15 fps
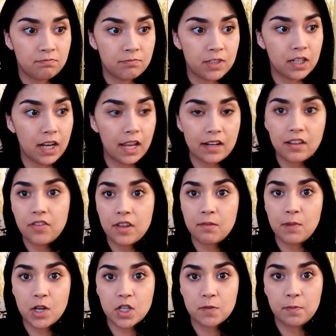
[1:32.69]
did anything
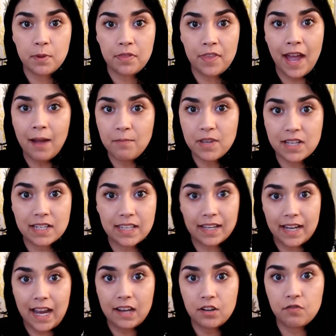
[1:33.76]
much with that because I
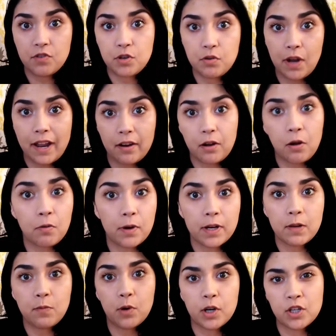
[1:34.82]
kind of knew I
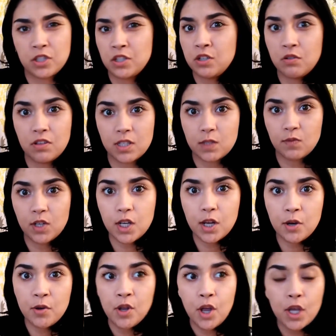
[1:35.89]
already wanted to do this
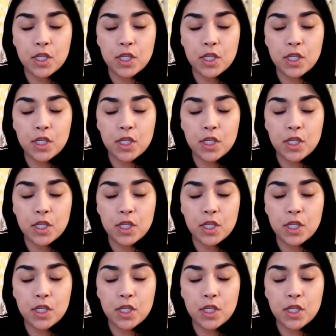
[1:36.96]
video.